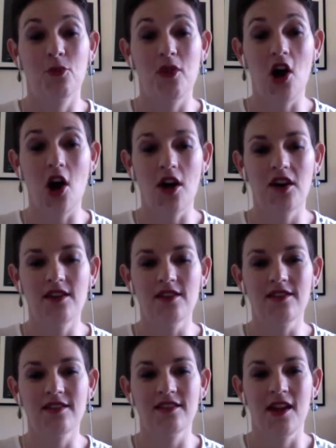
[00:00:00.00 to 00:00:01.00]
be
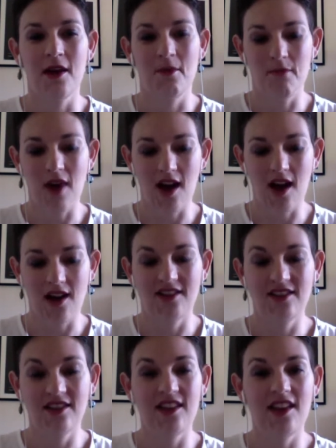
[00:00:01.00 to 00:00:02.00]
honest, my
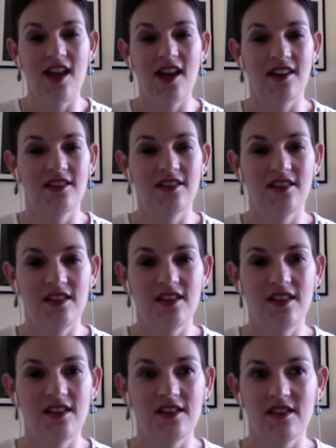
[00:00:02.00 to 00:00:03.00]
celiac
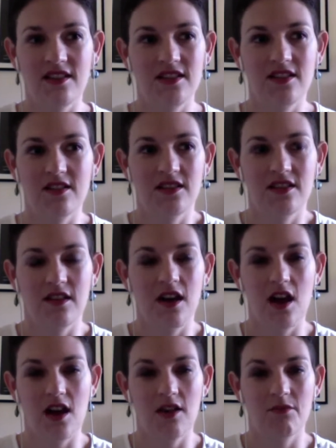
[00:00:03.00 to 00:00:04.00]
disease is
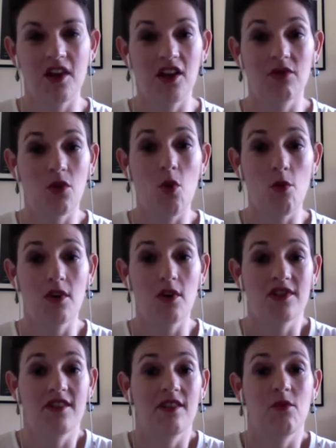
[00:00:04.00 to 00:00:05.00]

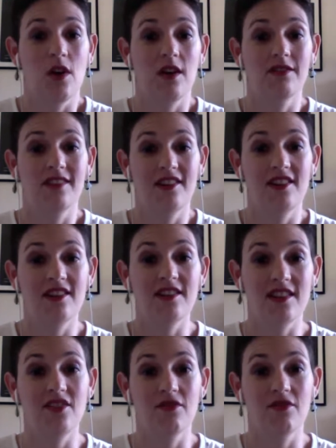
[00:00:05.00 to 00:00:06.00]
it
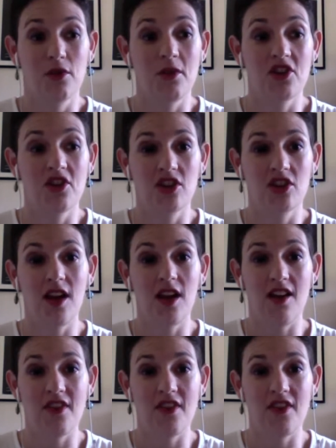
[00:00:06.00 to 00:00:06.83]
is in remission.